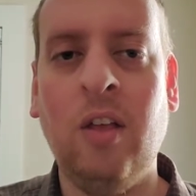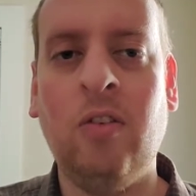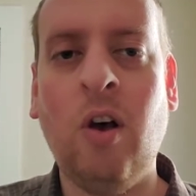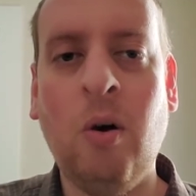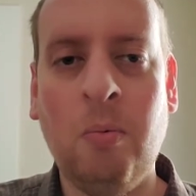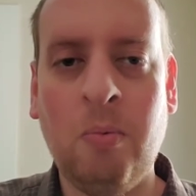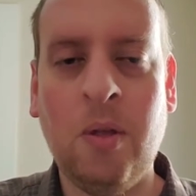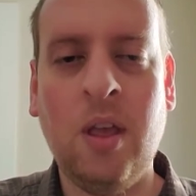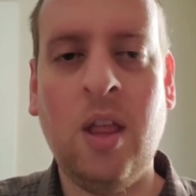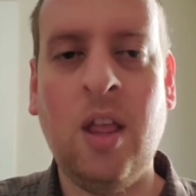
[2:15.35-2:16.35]
So,
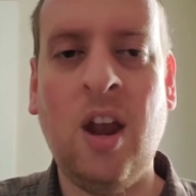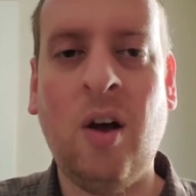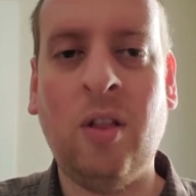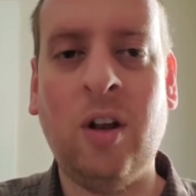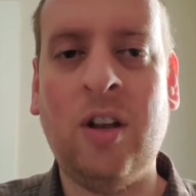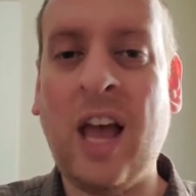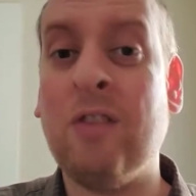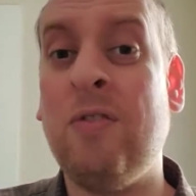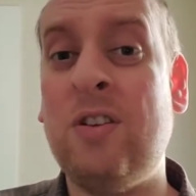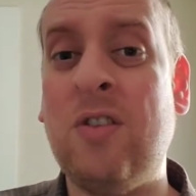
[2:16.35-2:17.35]
you know, the
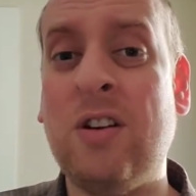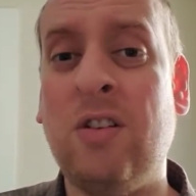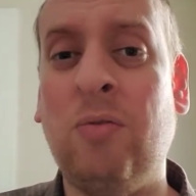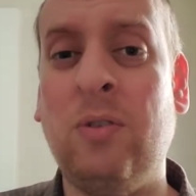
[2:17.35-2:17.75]
deck restrictions